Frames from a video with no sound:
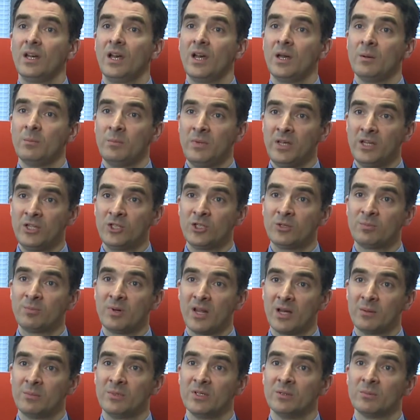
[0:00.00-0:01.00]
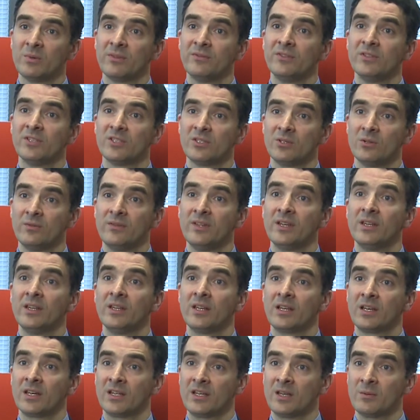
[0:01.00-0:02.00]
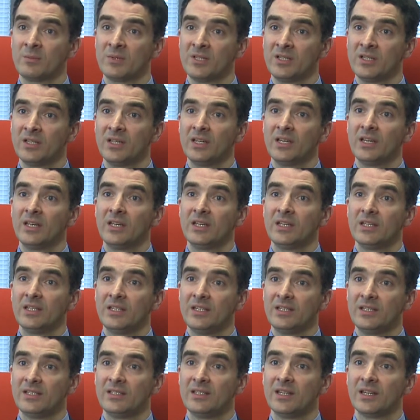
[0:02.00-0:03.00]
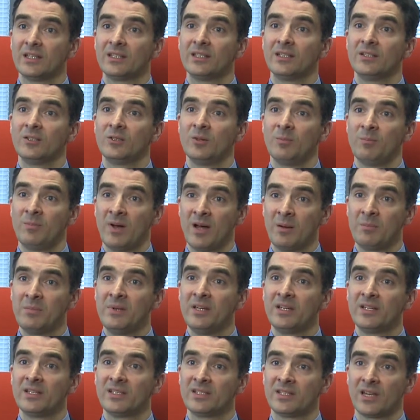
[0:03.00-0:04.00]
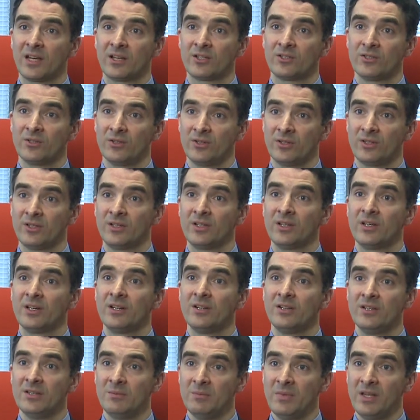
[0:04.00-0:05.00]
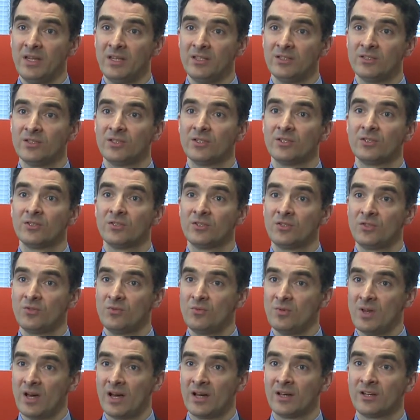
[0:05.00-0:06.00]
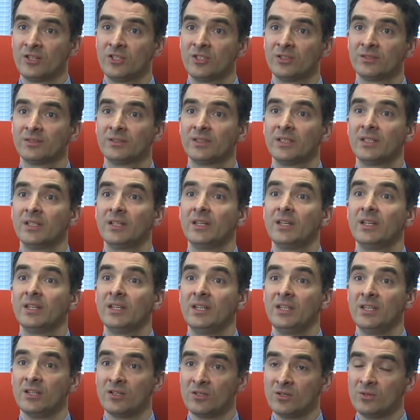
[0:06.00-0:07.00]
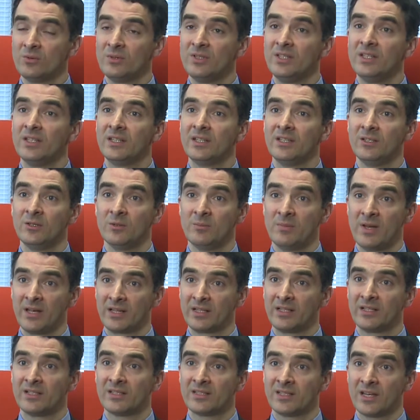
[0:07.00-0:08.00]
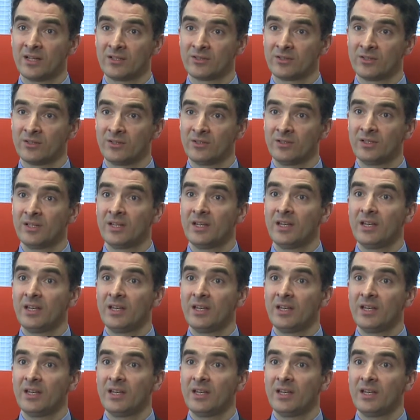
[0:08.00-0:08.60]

A major problem of the Slovenian economy is that the public sector remained too large, including in the banking sector,